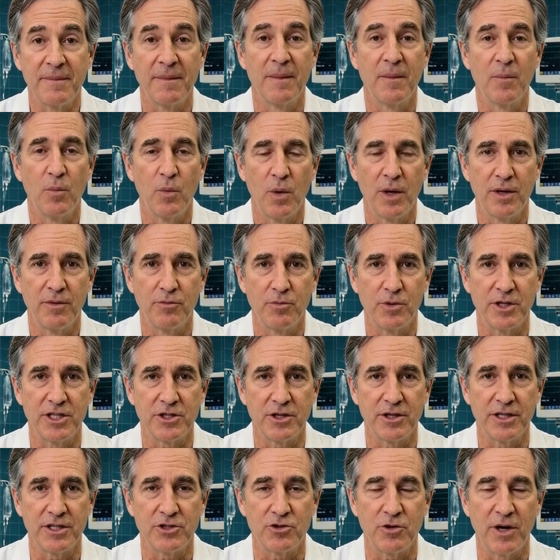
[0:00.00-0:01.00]
What if we
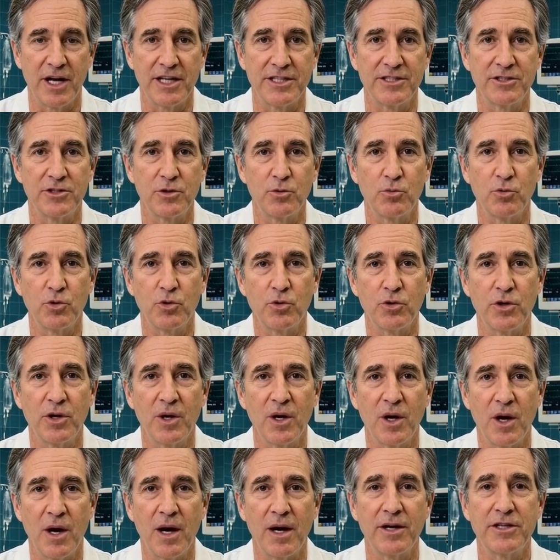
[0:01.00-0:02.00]
could address the root
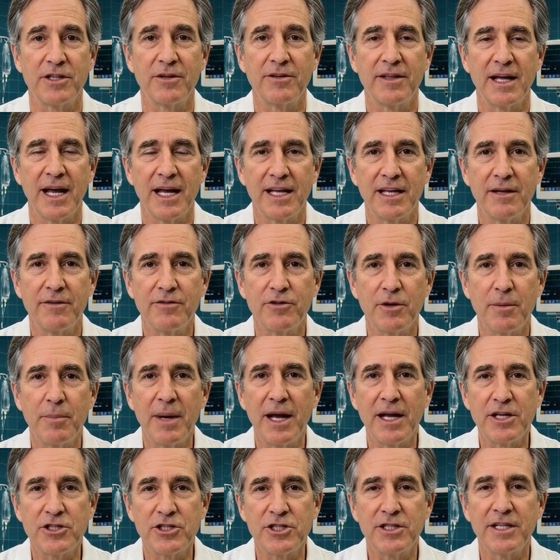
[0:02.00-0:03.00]
cause of that
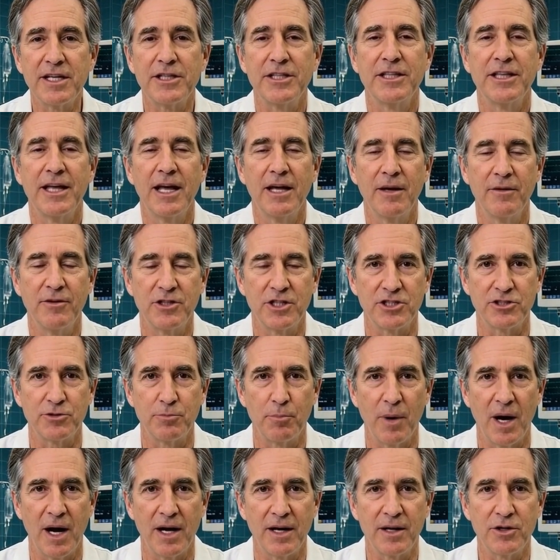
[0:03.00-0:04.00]
inflammation instead of just
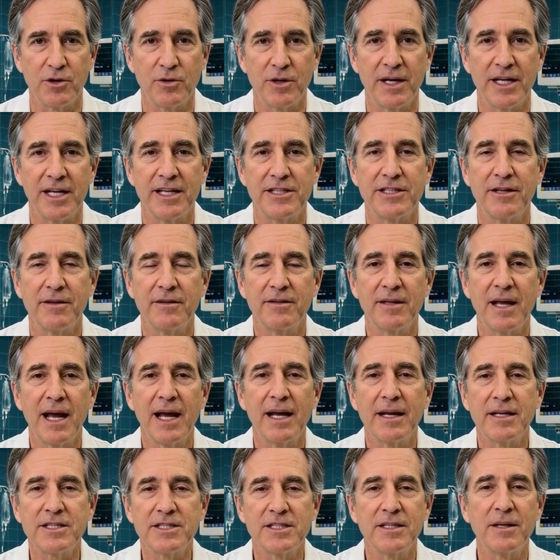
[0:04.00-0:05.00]
monitoring its
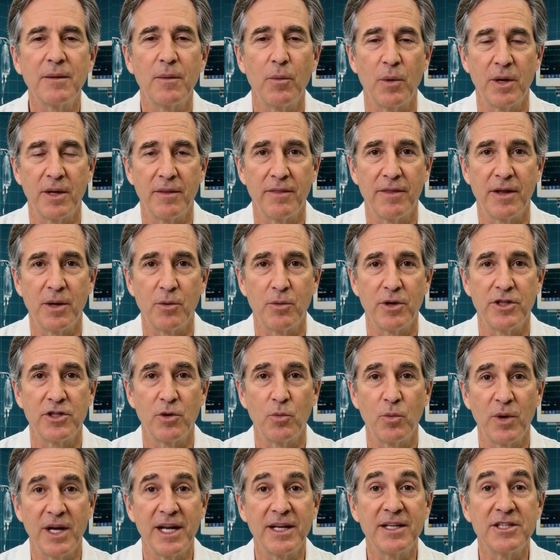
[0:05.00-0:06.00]
effects? What if there was a
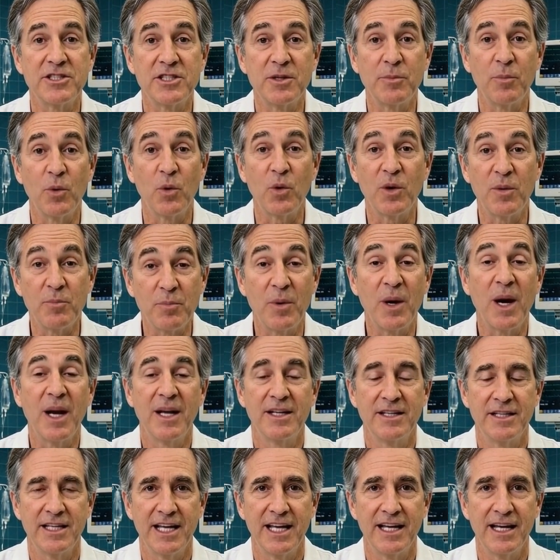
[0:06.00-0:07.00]
way to support
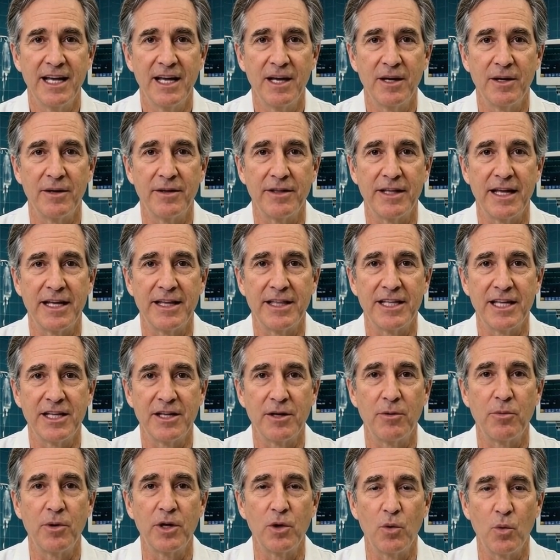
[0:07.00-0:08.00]
prostate health that
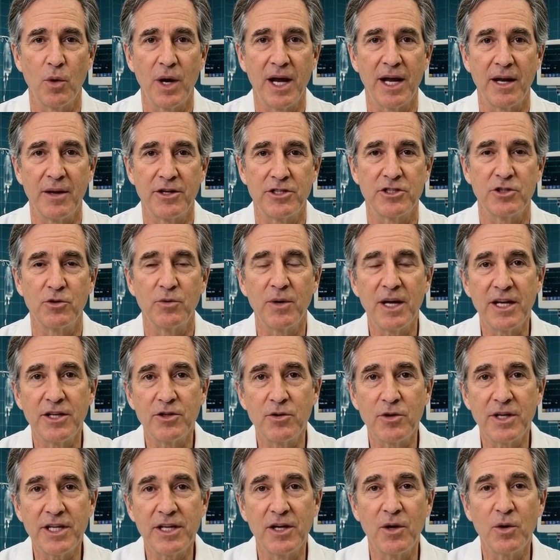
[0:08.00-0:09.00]
didn't require
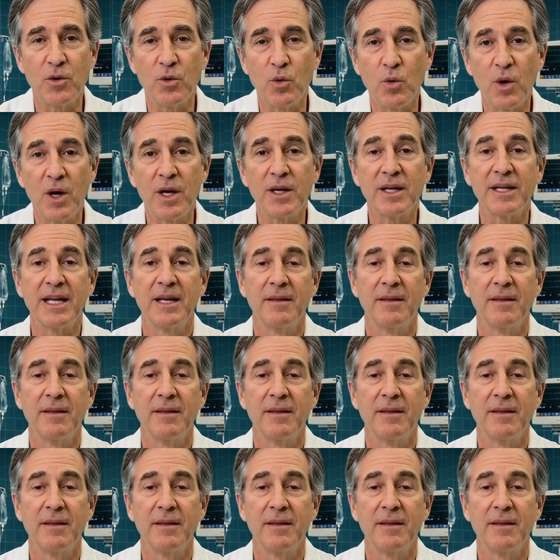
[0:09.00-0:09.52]
surrendering your quality